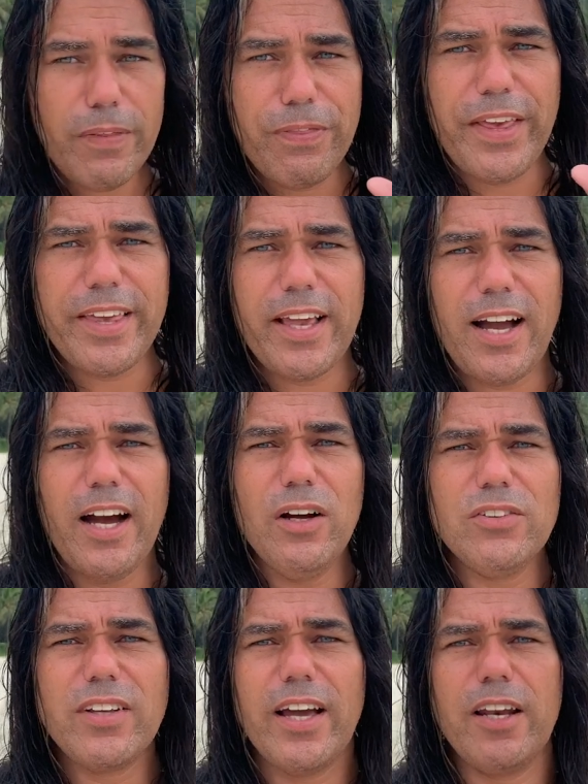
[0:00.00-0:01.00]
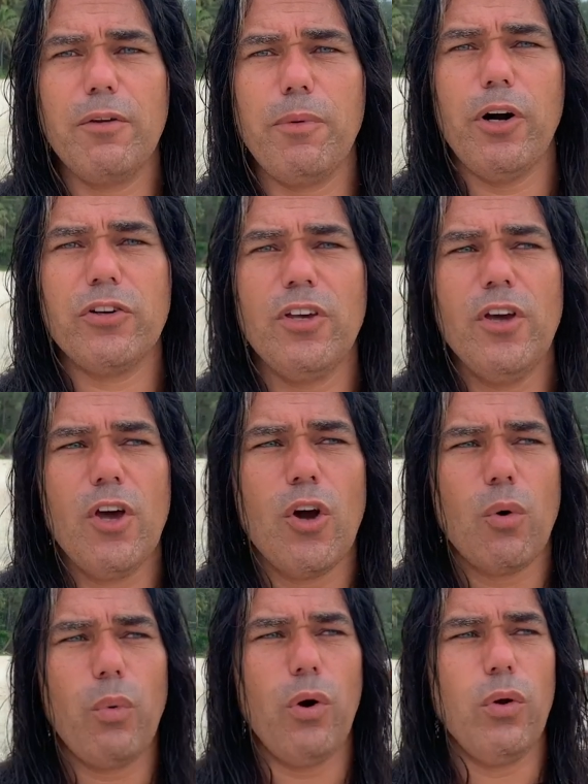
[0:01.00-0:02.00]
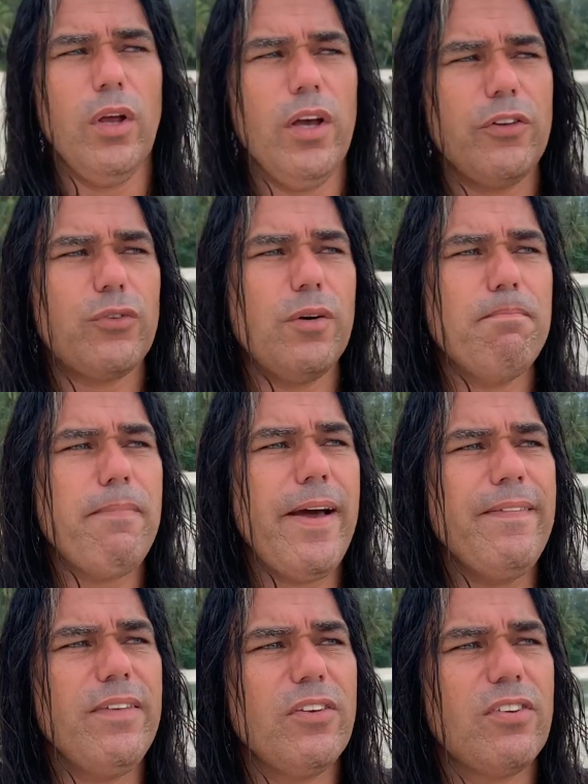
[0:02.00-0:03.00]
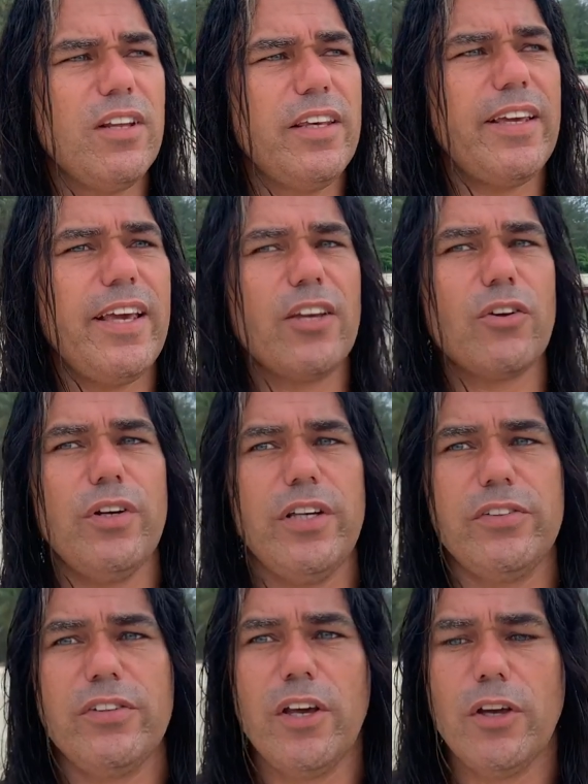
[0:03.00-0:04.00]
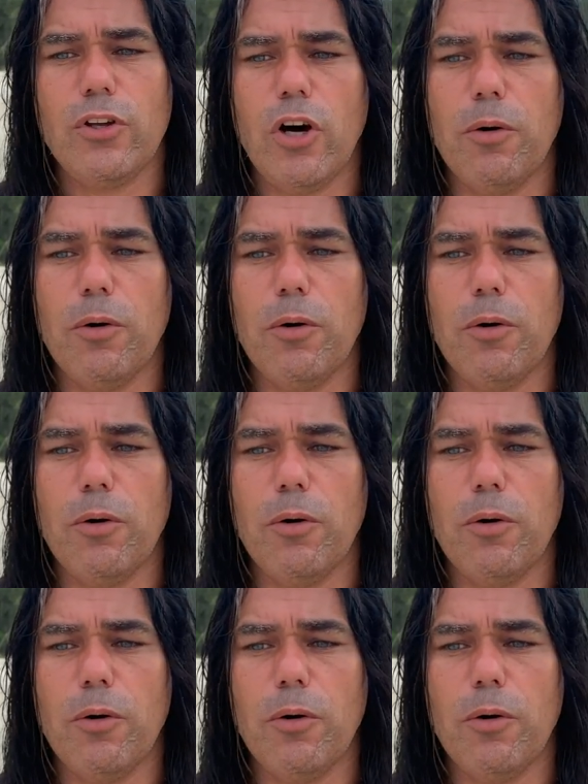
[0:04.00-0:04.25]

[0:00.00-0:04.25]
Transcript: Thinking outside of the box will tremendously increase the